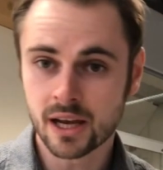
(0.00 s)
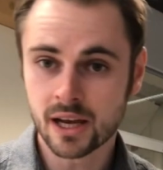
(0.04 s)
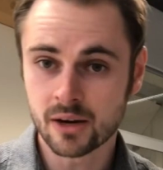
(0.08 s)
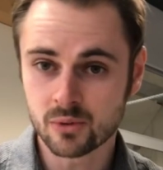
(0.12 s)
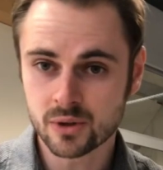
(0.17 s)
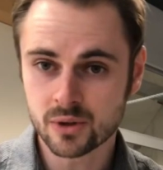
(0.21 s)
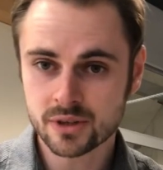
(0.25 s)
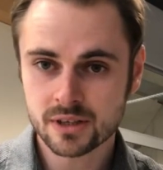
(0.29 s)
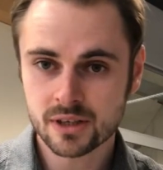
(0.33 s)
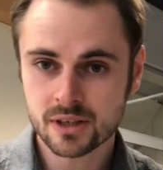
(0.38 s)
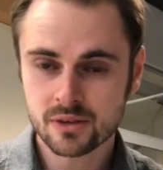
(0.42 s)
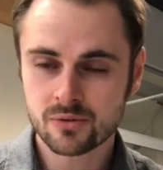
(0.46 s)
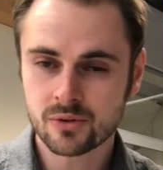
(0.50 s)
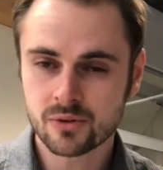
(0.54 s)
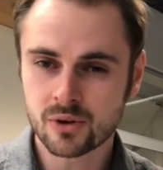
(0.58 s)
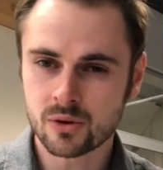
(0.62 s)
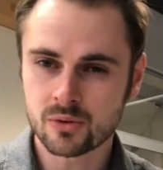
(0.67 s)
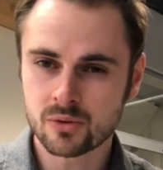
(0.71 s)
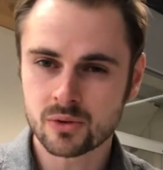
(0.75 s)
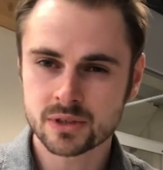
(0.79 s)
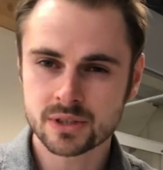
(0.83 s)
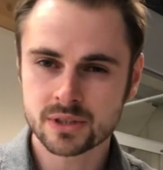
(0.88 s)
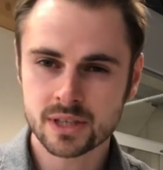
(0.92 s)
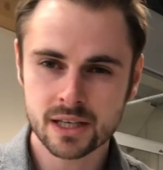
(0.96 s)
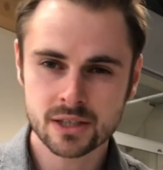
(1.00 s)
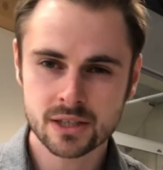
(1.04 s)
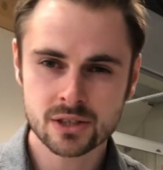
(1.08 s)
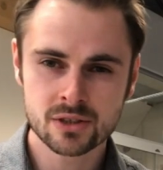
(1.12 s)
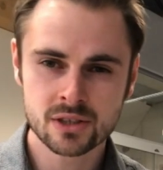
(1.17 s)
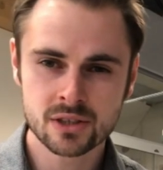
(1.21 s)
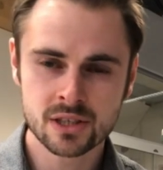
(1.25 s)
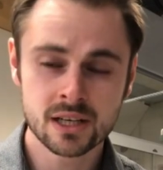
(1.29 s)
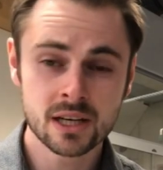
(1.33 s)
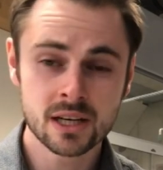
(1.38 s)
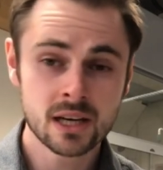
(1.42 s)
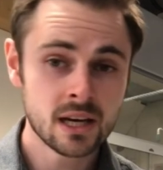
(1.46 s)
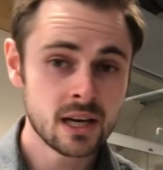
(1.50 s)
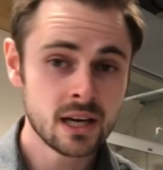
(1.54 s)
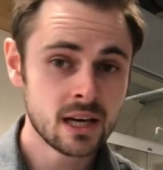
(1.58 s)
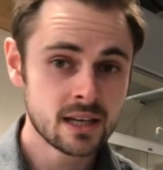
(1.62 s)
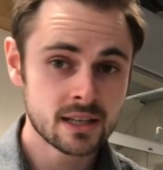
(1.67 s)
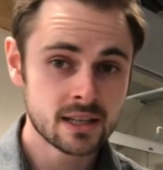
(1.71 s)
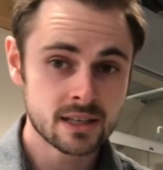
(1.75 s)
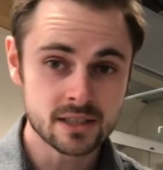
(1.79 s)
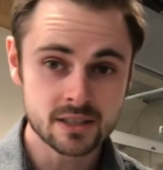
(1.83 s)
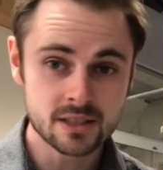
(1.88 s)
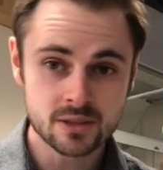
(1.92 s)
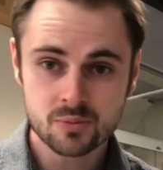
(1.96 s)
And what they found was actually
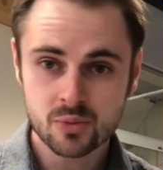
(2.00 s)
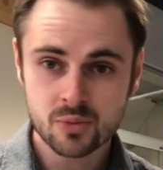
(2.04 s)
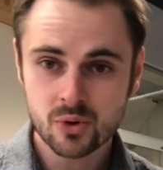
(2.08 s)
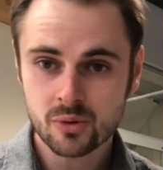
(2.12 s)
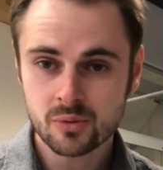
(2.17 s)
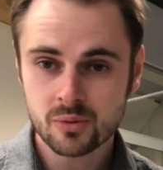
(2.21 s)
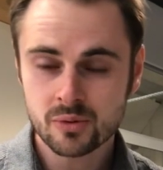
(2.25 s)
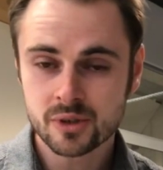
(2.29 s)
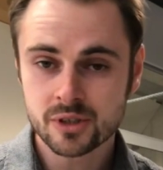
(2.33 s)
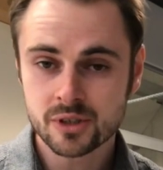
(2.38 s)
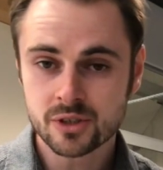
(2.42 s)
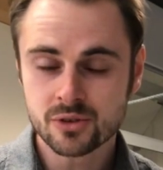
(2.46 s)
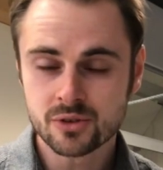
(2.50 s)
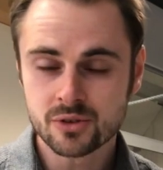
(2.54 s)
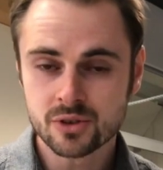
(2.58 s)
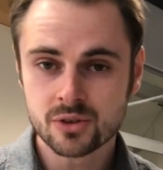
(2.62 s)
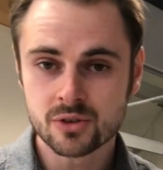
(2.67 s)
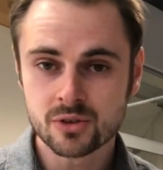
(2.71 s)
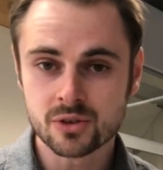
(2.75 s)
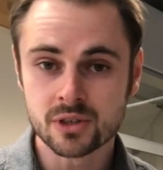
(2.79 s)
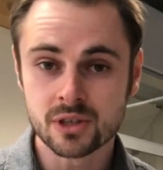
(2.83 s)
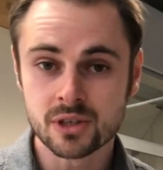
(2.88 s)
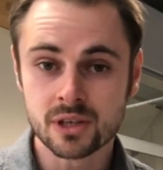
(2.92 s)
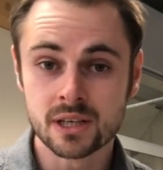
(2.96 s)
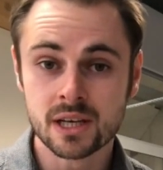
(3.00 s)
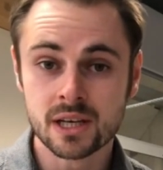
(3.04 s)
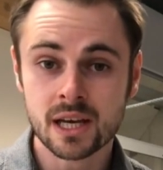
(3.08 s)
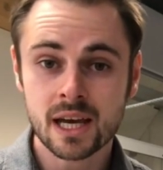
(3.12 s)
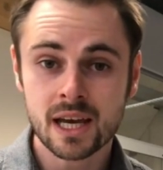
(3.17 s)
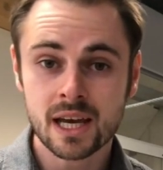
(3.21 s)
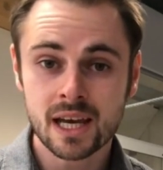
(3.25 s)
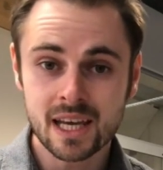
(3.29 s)
that it's probably due to an